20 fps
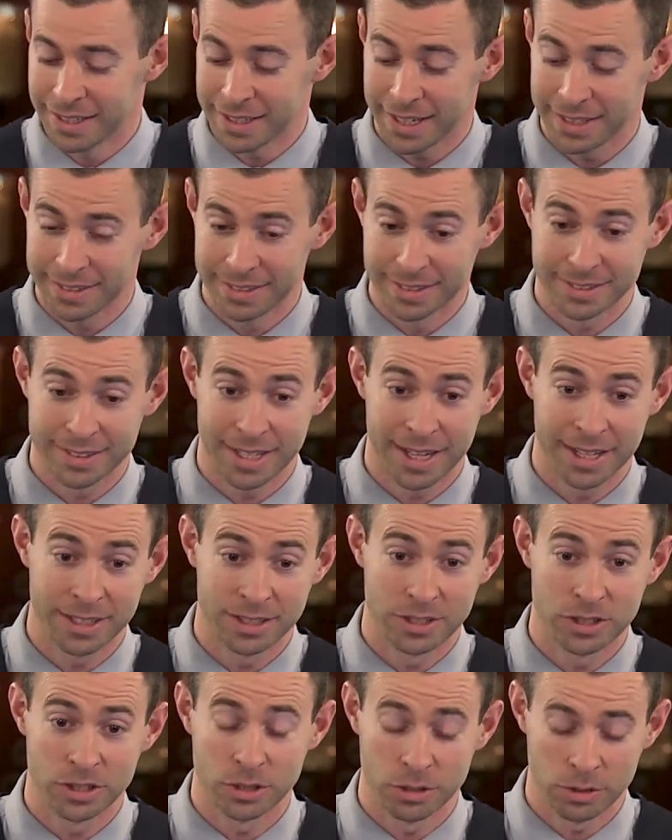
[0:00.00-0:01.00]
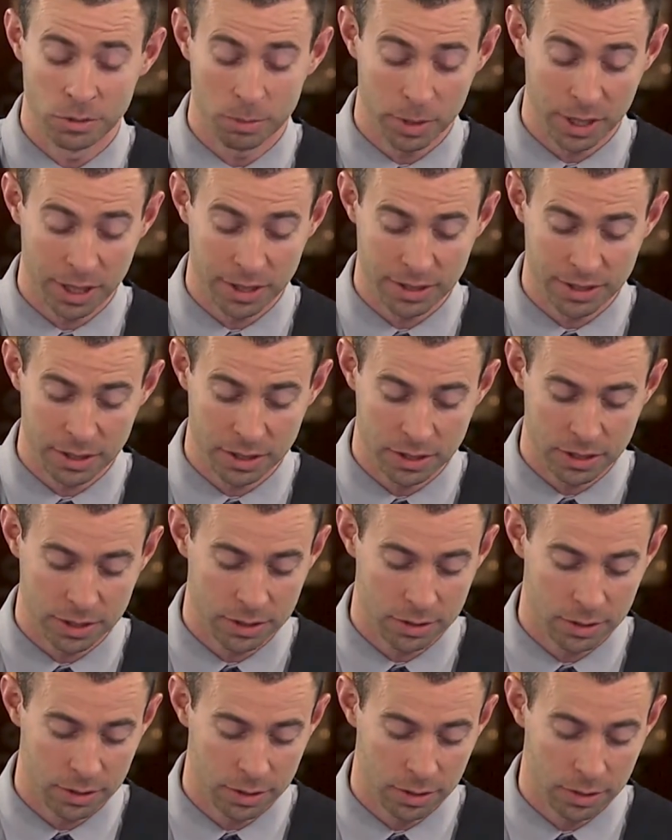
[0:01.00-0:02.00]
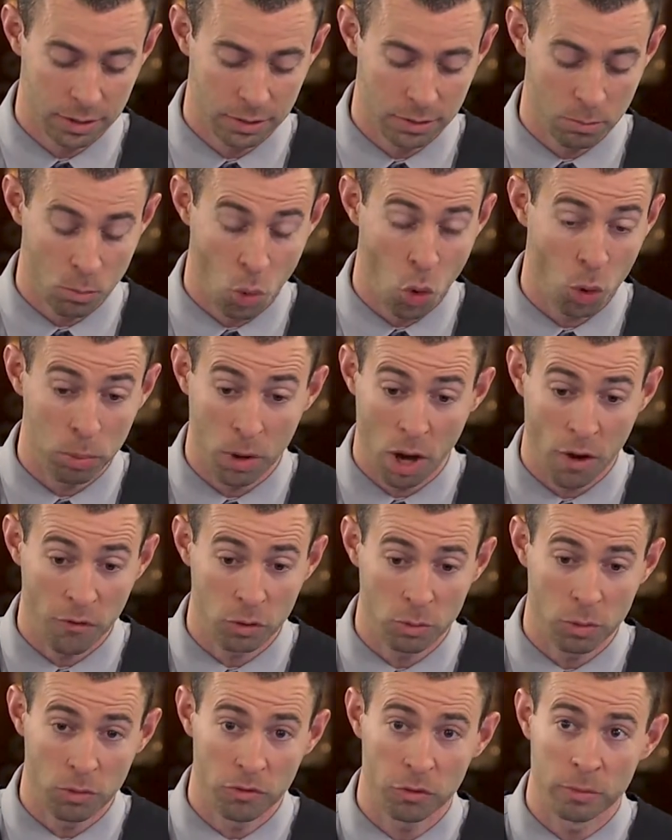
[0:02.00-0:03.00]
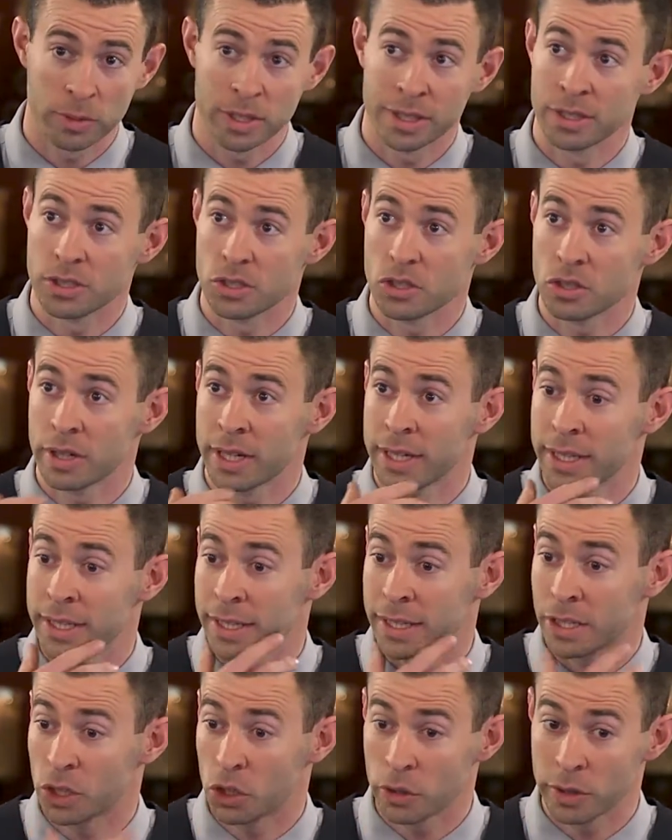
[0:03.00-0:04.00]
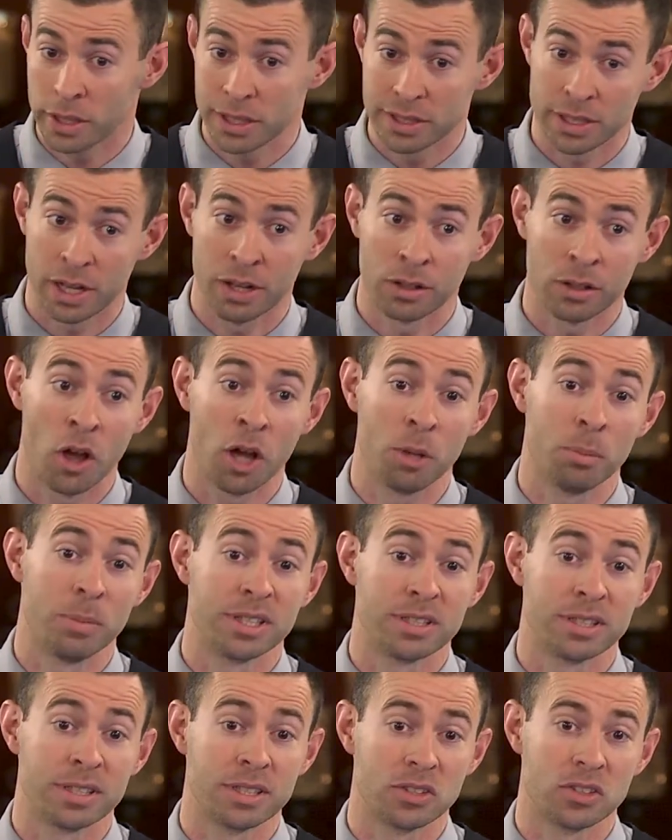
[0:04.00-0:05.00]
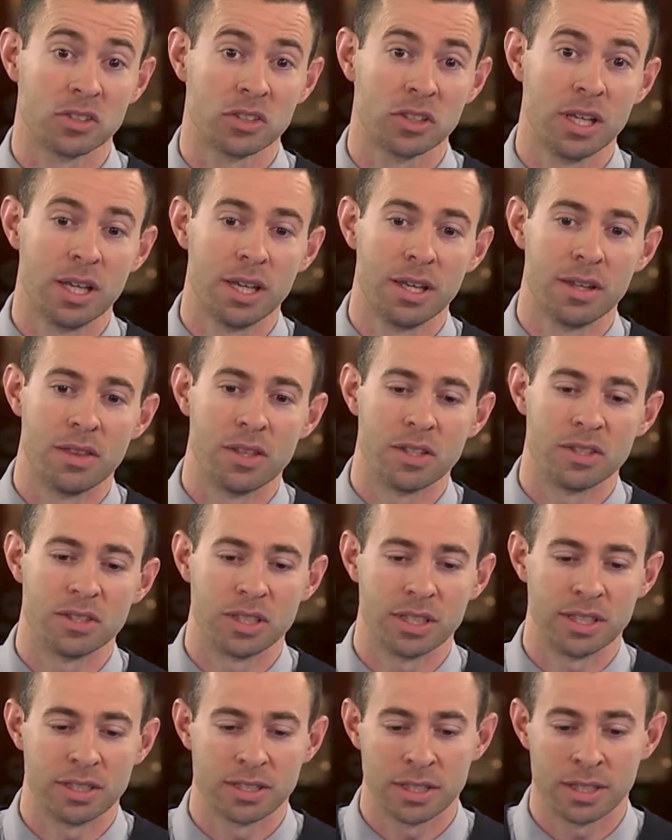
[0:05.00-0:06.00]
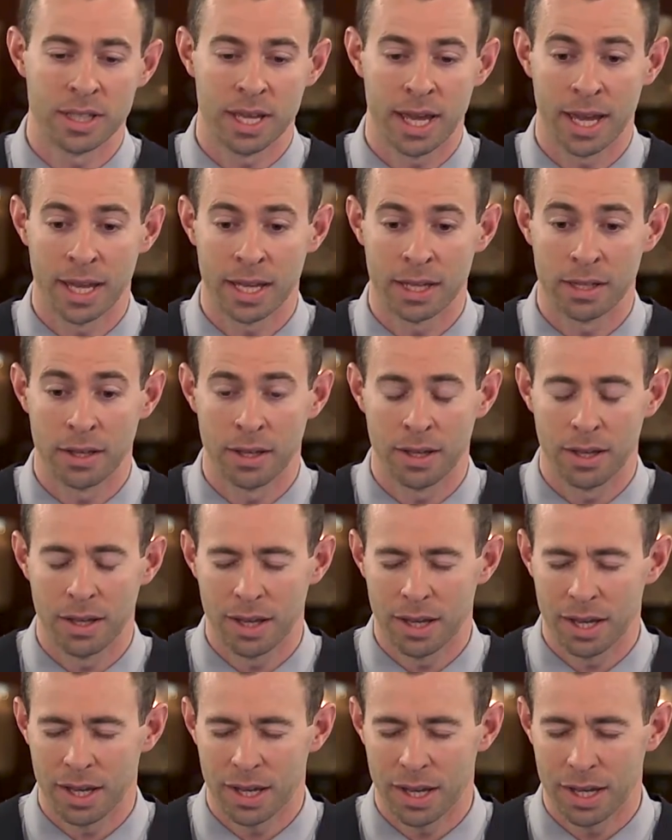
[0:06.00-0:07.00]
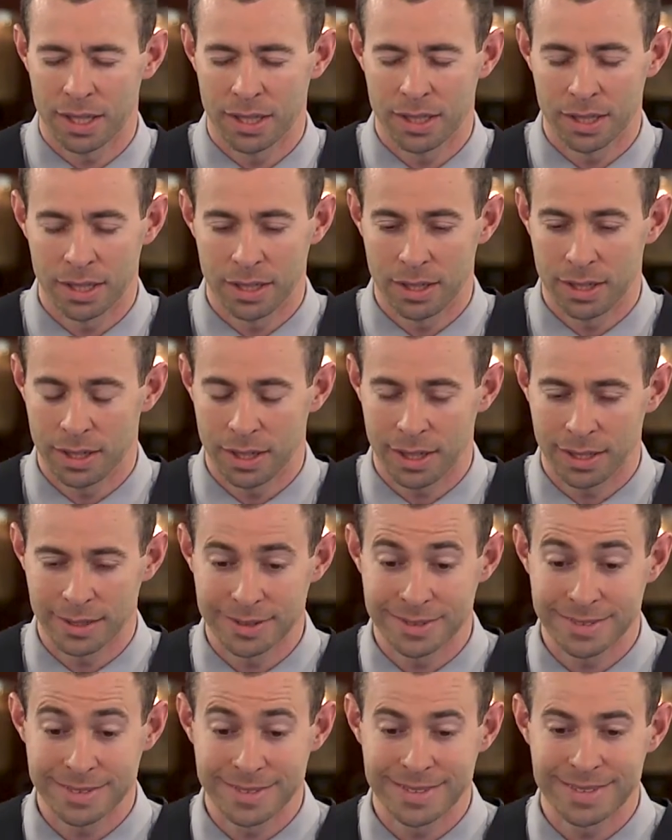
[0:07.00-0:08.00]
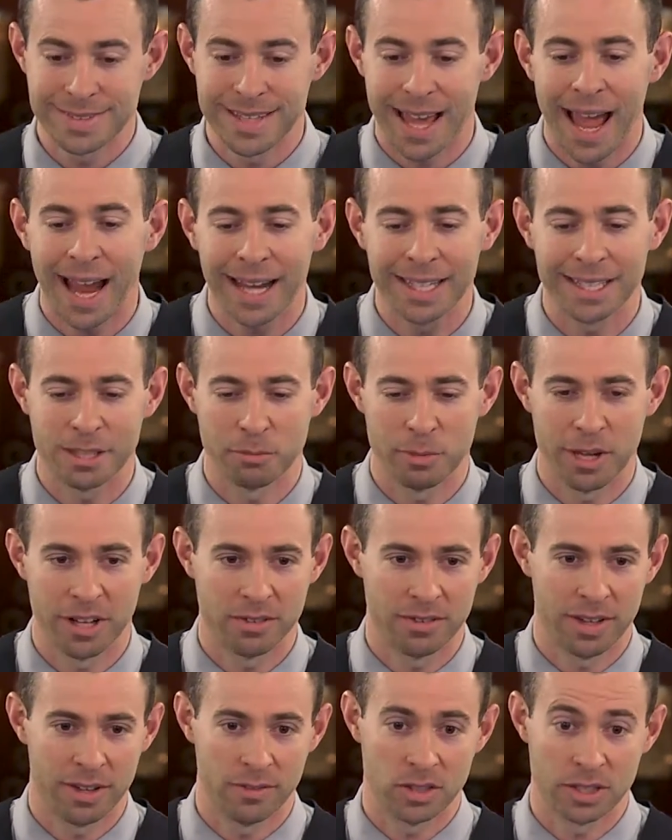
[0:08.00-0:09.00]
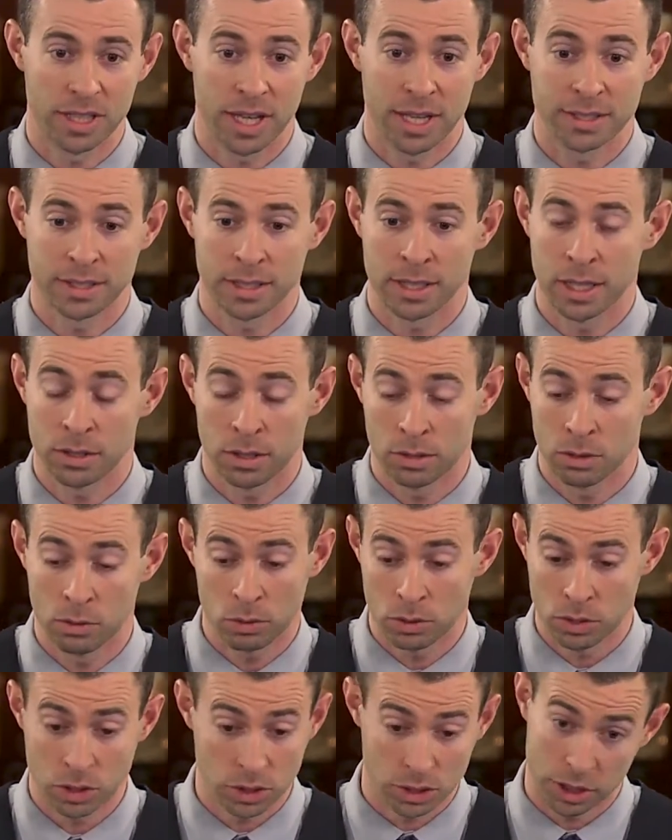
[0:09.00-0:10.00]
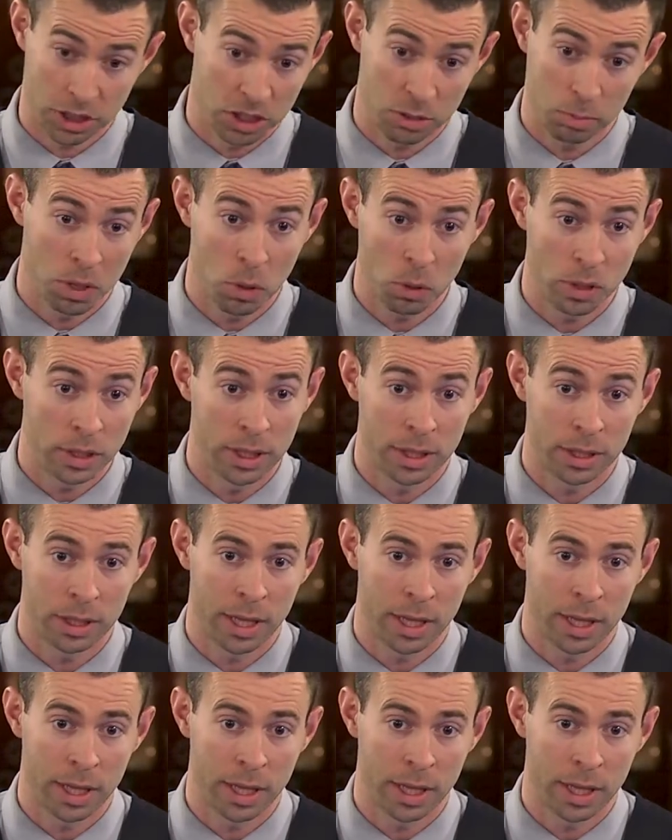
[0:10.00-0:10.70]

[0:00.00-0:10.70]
I had decided to, because it's more profitable for me than training, increased our lawn business this season, and I did a tiny amount of advertising, and the Lord just exploded it.